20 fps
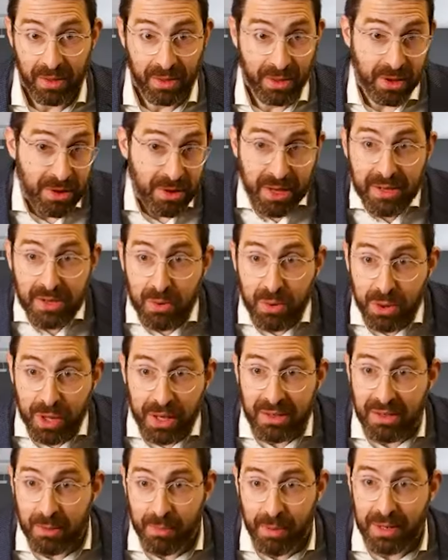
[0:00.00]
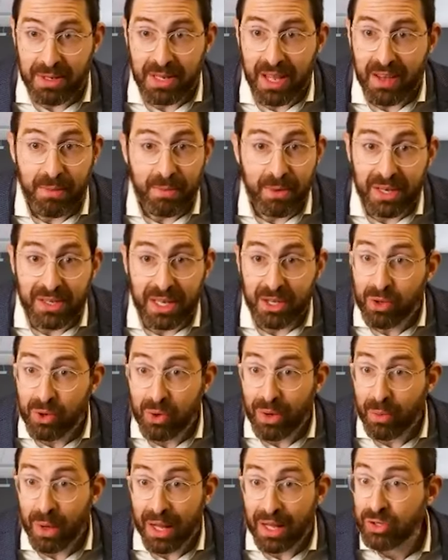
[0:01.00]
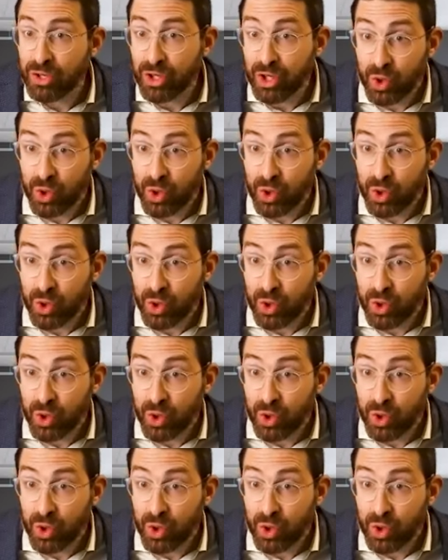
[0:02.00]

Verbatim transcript: There are kids who think their parents love them because they do go well in